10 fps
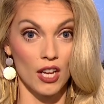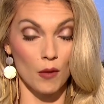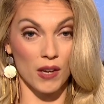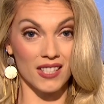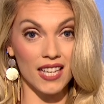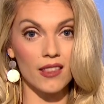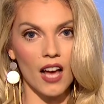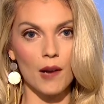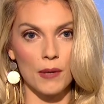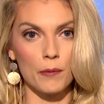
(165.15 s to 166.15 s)
because he
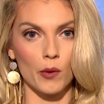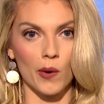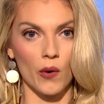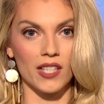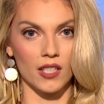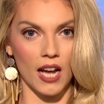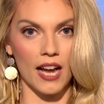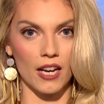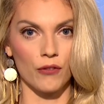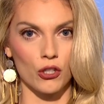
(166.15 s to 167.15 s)
thought people were going to die
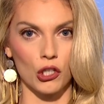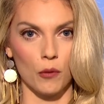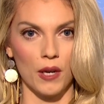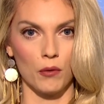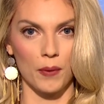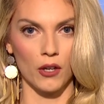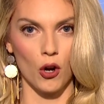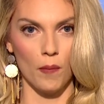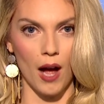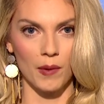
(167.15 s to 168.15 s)
if the GOP repealed
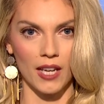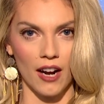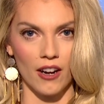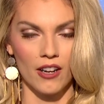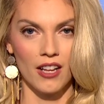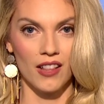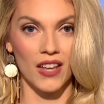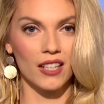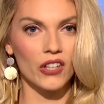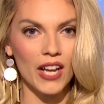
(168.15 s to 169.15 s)
Obamacare.
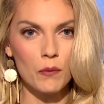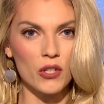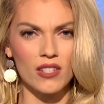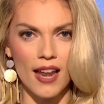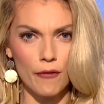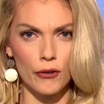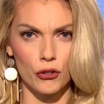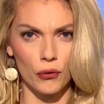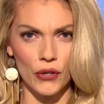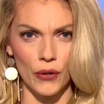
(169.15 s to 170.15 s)
That claim was never
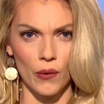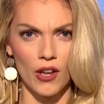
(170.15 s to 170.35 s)
true.